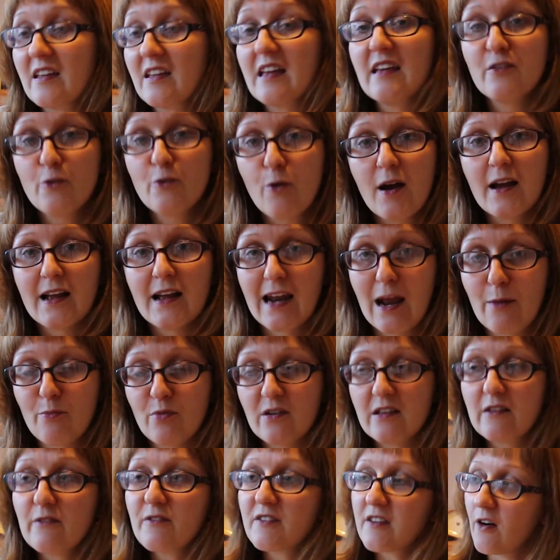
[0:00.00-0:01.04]
it is quite a
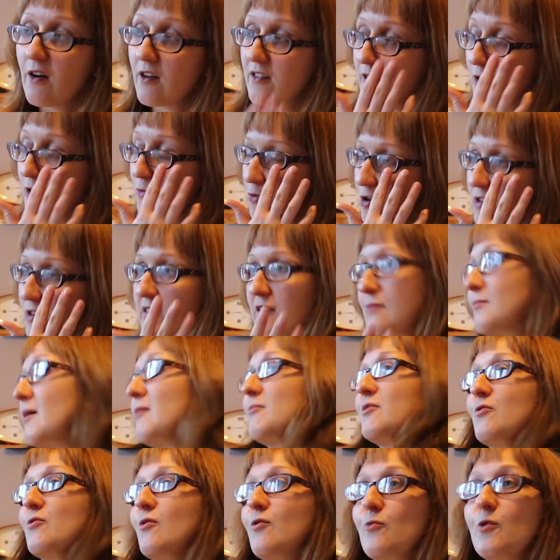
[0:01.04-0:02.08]
collaborative site, so runs is
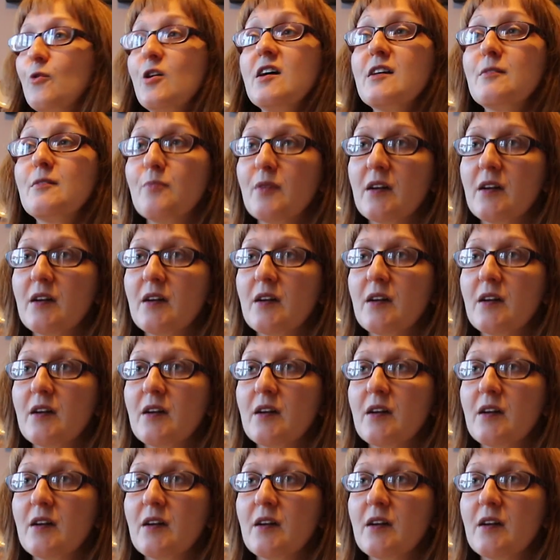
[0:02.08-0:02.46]
maybe the wrong word,